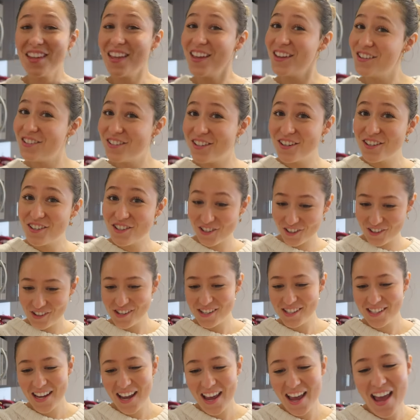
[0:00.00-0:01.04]

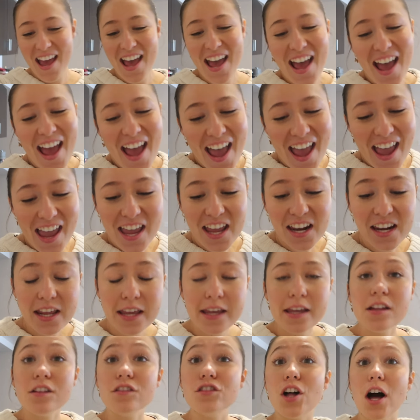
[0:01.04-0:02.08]
Essentials. And
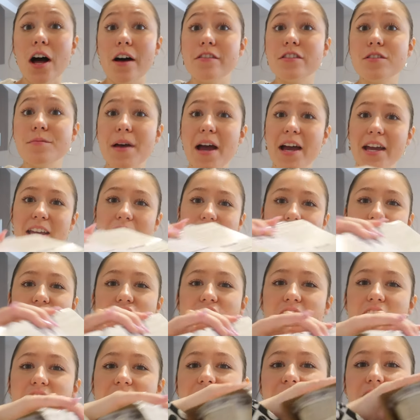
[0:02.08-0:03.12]
he loves mac and
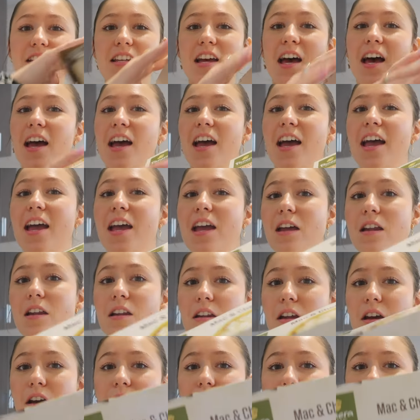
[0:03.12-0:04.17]
cheese.
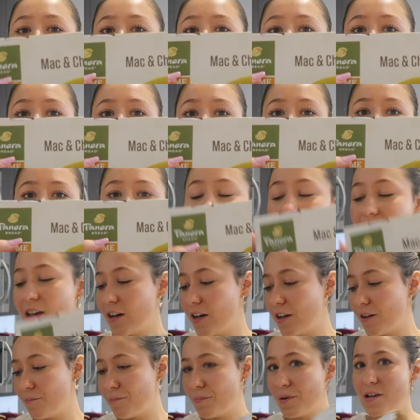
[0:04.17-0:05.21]
And he
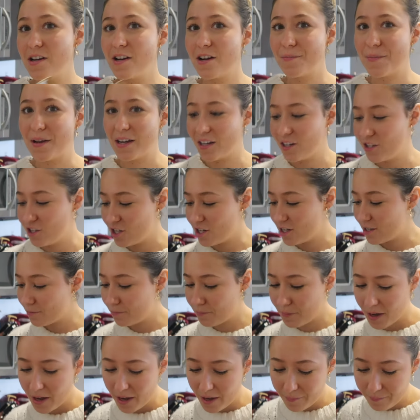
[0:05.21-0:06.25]
got paneer mac and cheese,
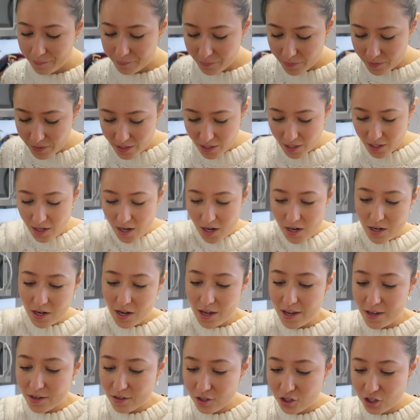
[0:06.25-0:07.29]
but then
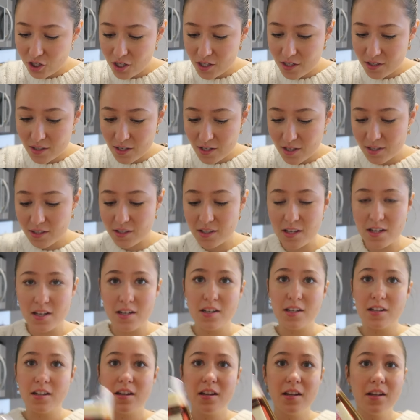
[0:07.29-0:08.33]
his cheeses and
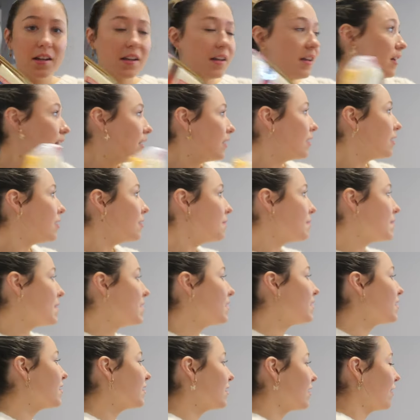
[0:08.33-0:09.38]

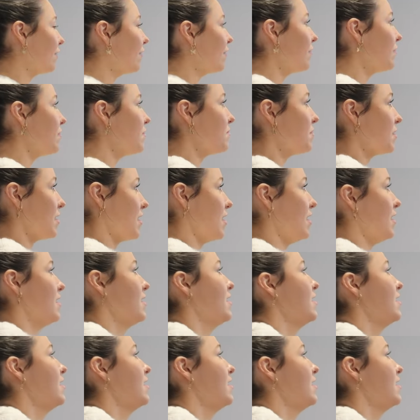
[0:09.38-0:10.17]
meats and stuff if you wanna.